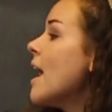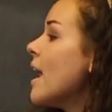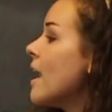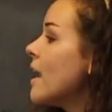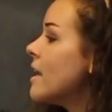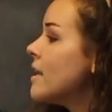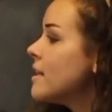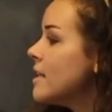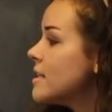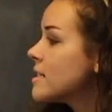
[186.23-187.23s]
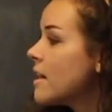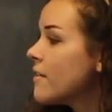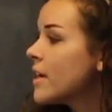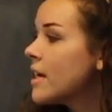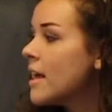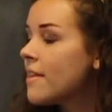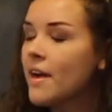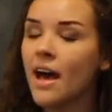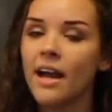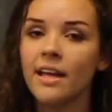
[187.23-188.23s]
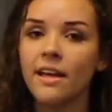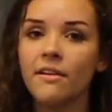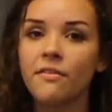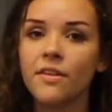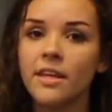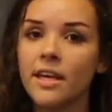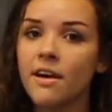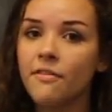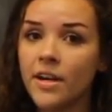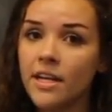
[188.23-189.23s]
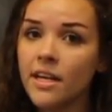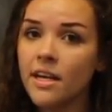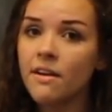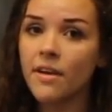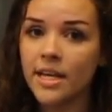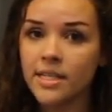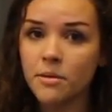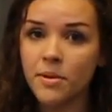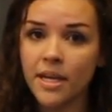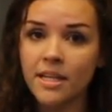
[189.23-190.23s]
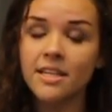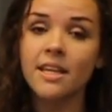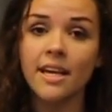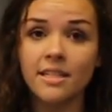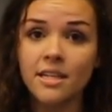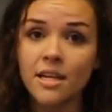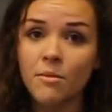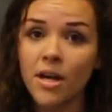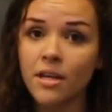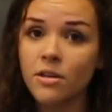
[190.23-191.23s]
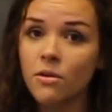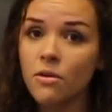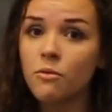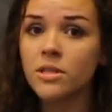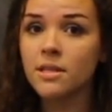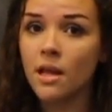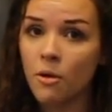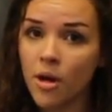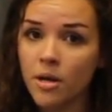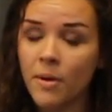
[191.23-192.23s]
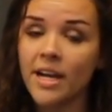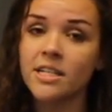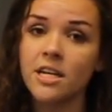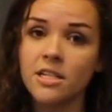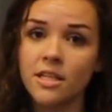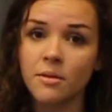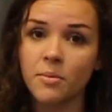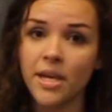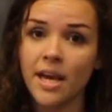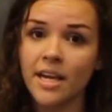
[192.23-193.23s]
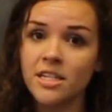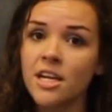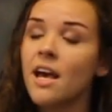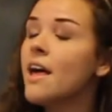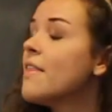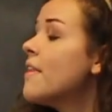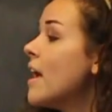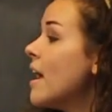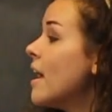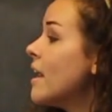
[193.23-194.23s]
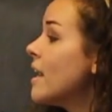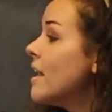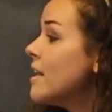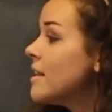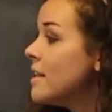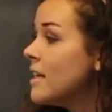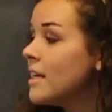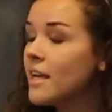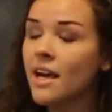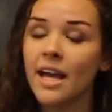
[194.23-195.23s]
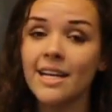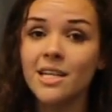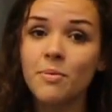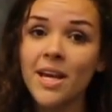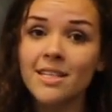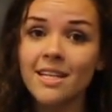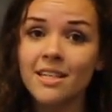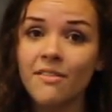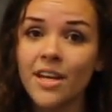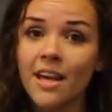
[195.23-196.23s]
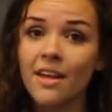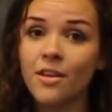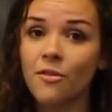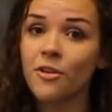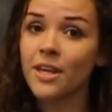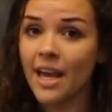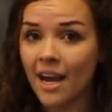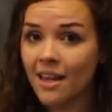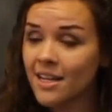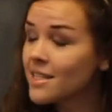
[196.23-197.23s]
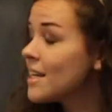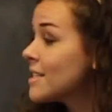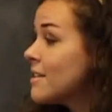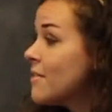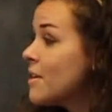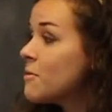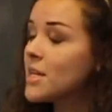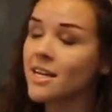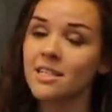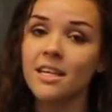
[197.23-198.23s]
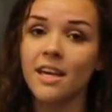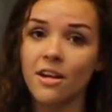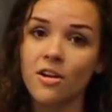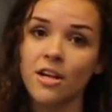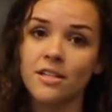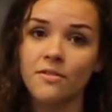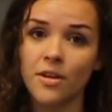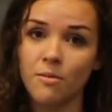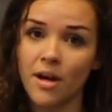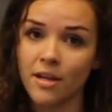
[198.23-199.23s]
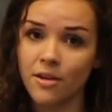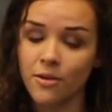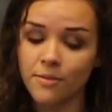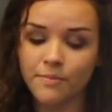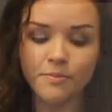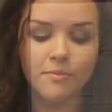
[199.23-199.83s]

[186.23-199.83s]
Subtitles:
And they discovered that if the affinity of ATP to the histidine molecule was lowered by changing the pH, then the ATPase activity and therefore the catalyzing activity was actually increased for the molecule.